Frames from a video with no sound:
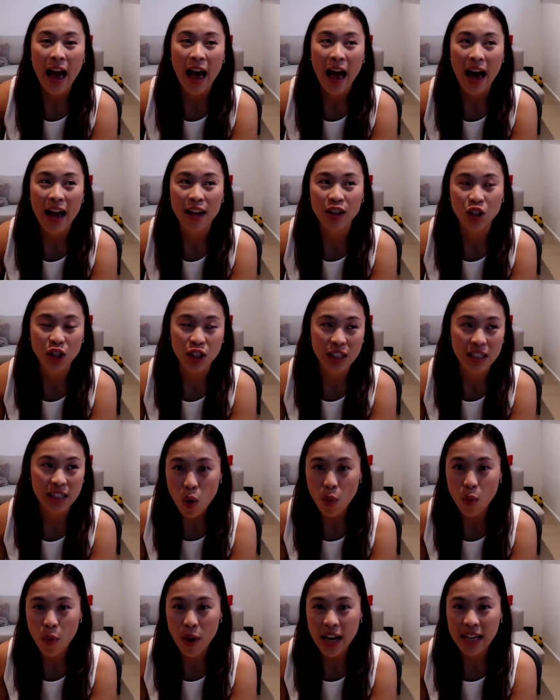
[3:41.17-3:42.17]
had just
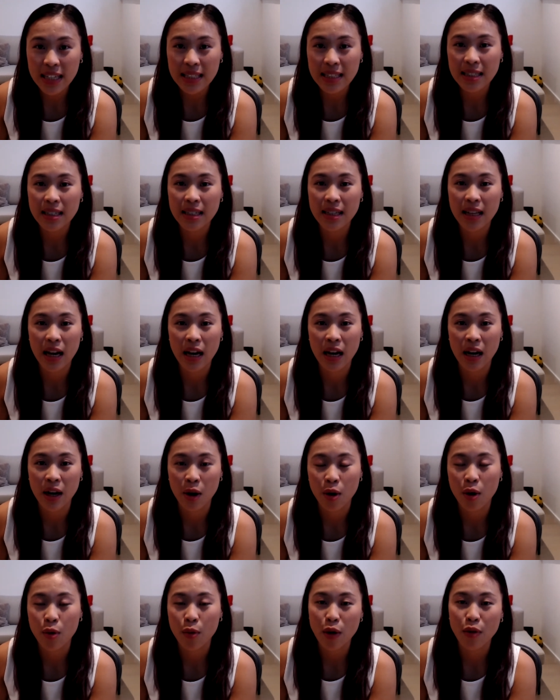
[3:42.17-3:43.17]
raised
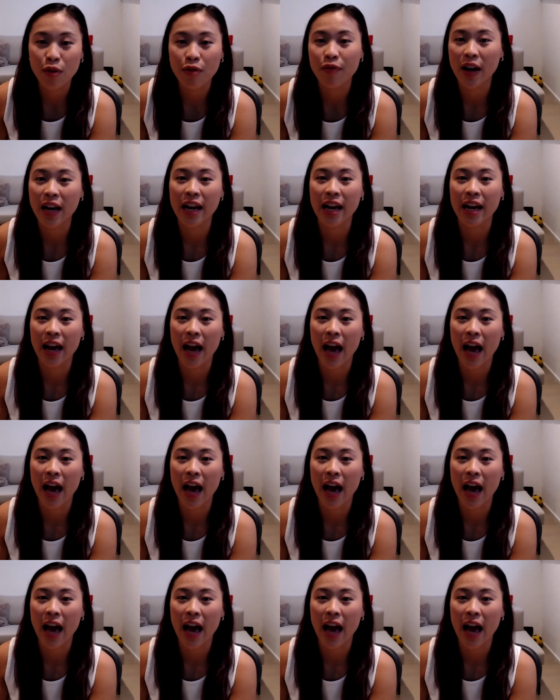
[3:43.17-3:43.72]
a round of funding.